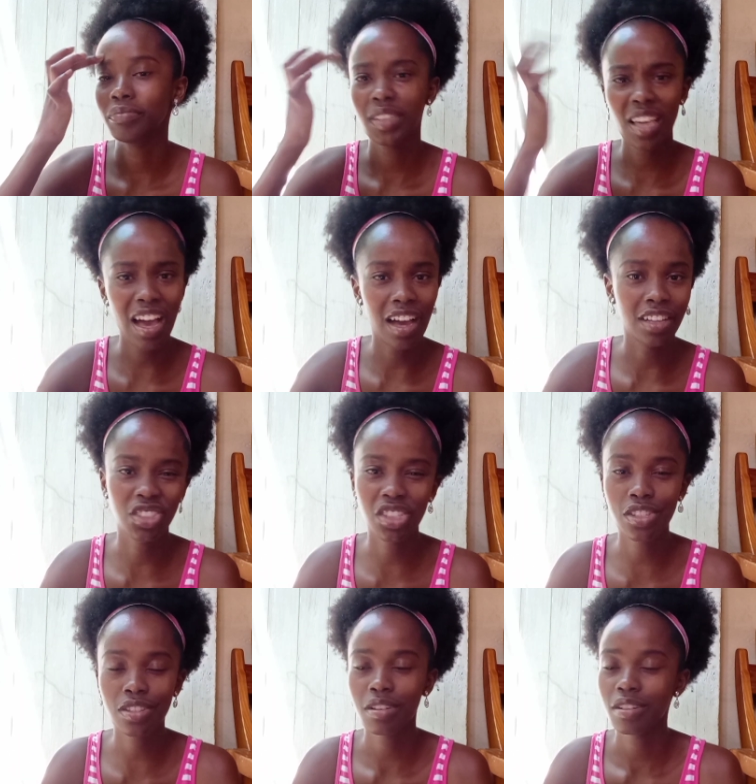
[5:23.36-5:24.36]
yeah,
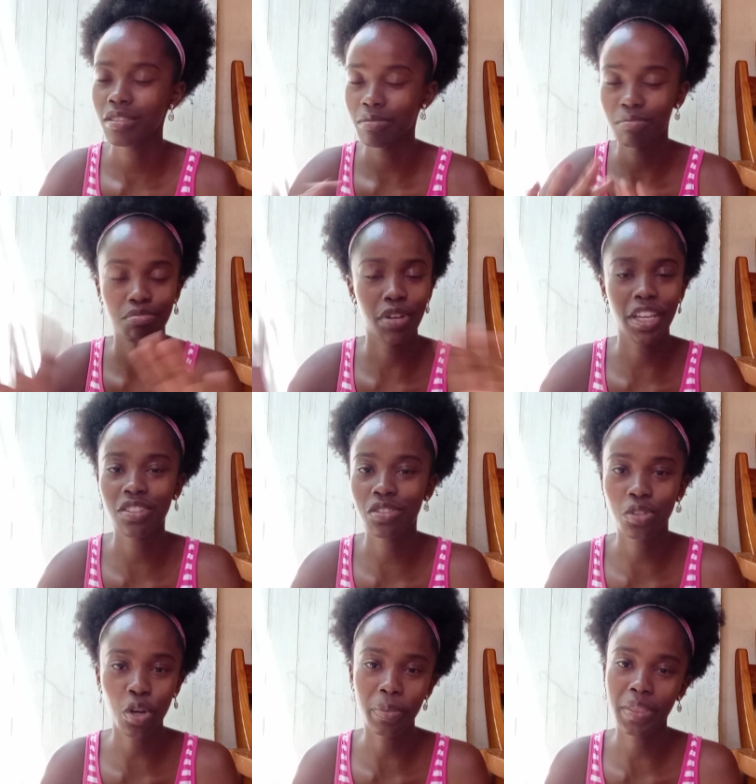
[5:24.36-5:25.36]
just
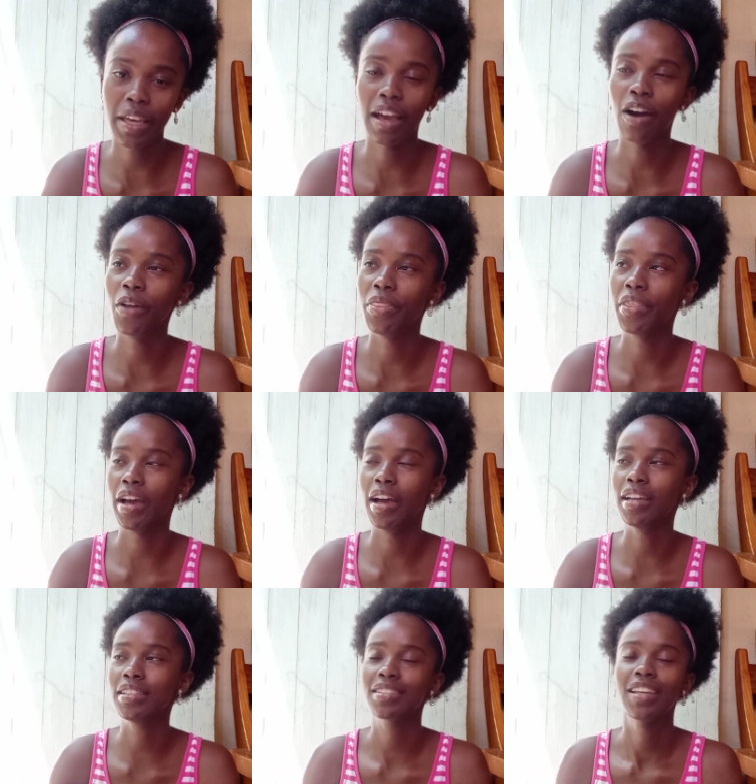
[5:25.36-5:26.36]
brainstorm that on
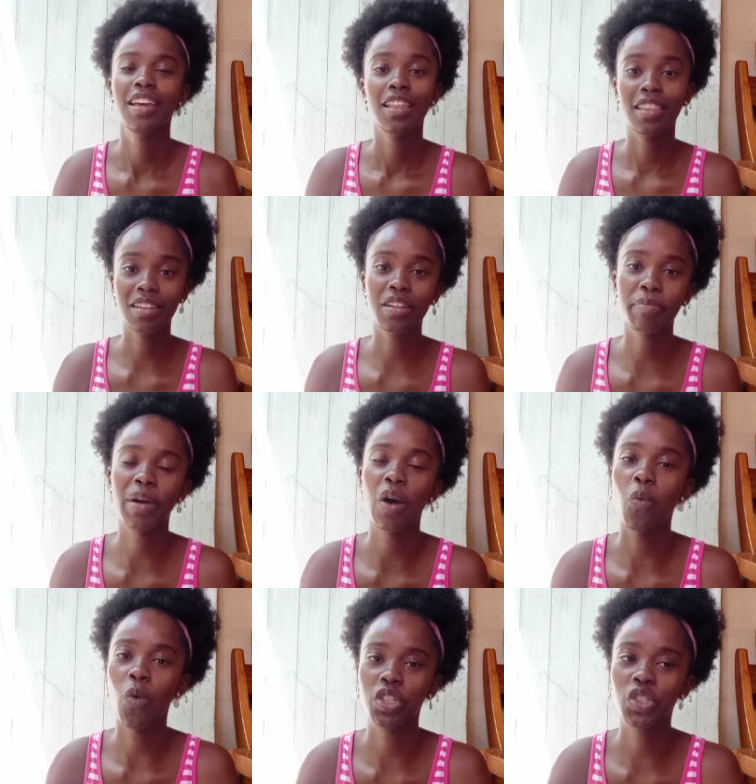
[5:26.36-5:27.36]
that. Think
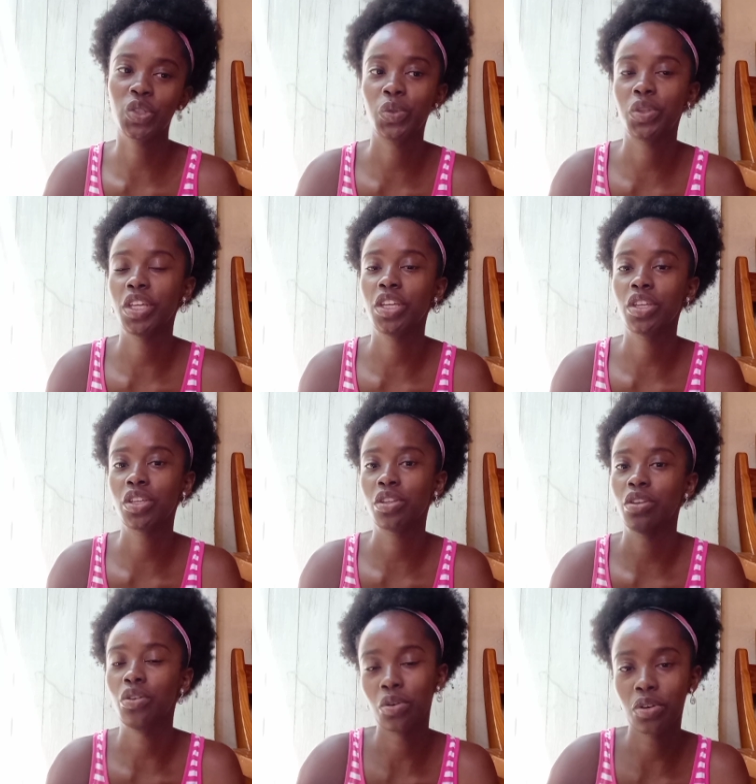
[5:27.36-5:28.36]
about what you think
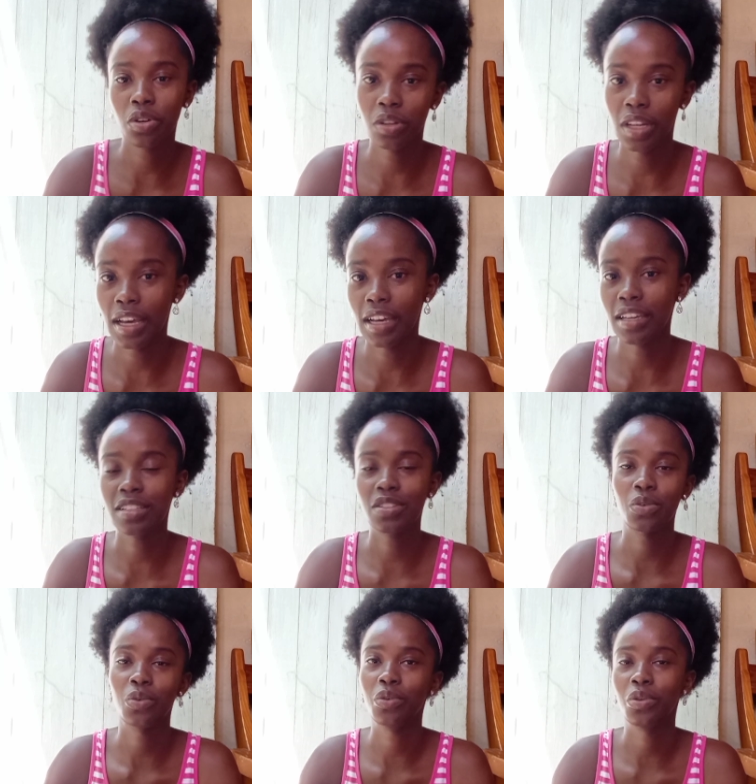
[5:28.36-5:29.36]
your girl
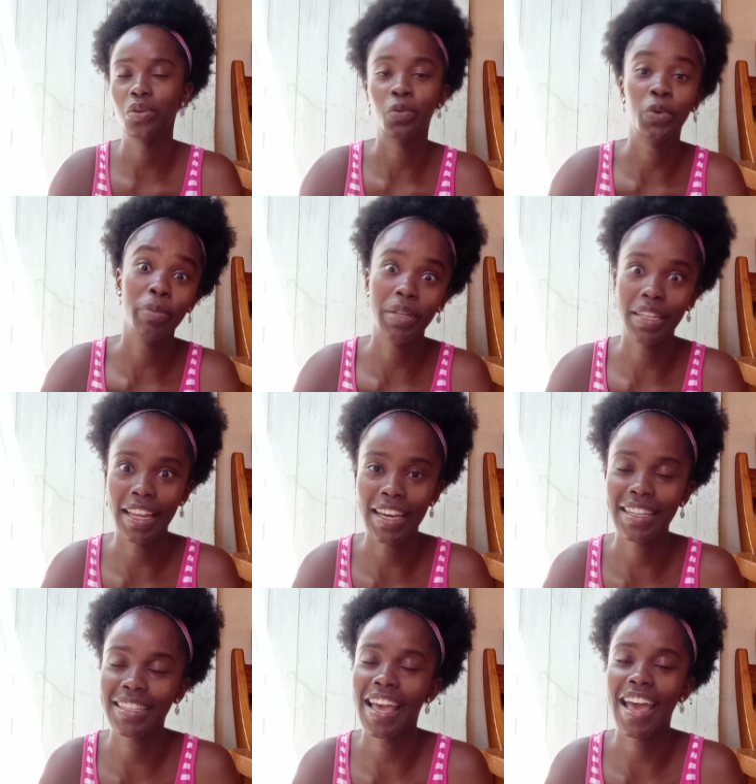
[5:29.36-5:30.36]
likes or your woman
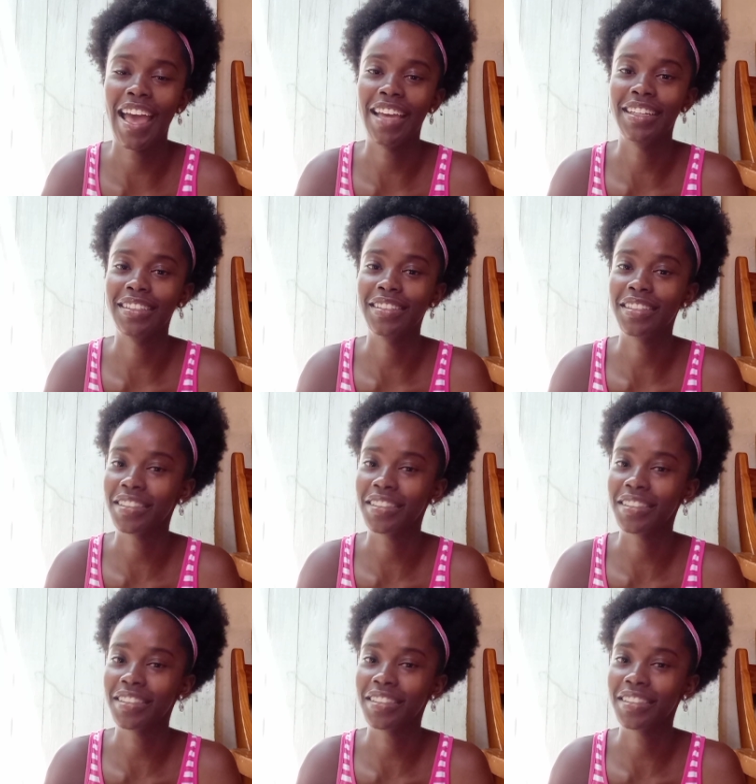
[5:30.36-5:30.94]
likes, and